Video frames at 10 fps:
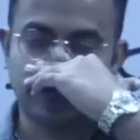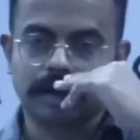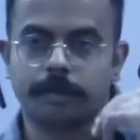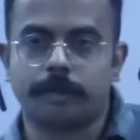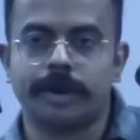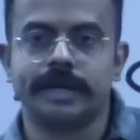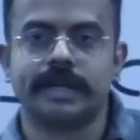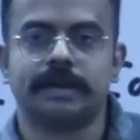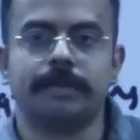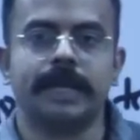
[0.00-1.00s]
are
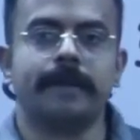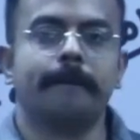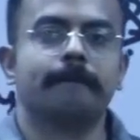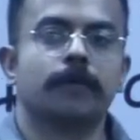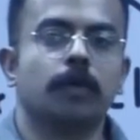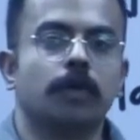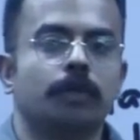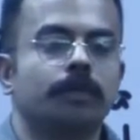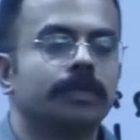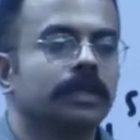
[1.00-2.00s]
appointed by
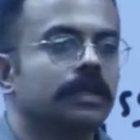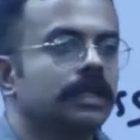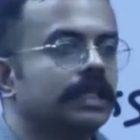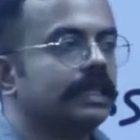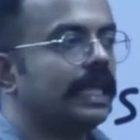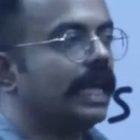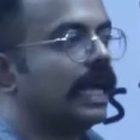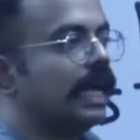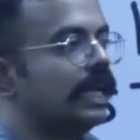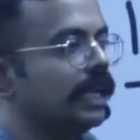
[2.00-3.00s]
whom? They
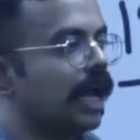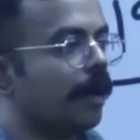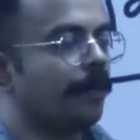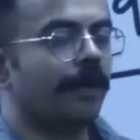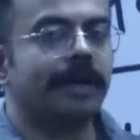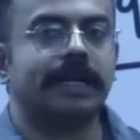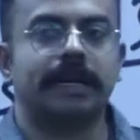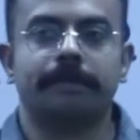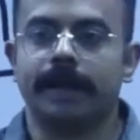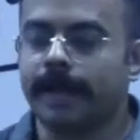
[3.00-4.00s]
are
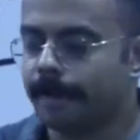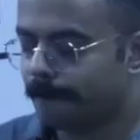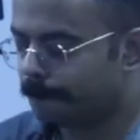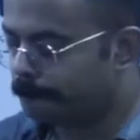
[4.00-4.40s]
appointed by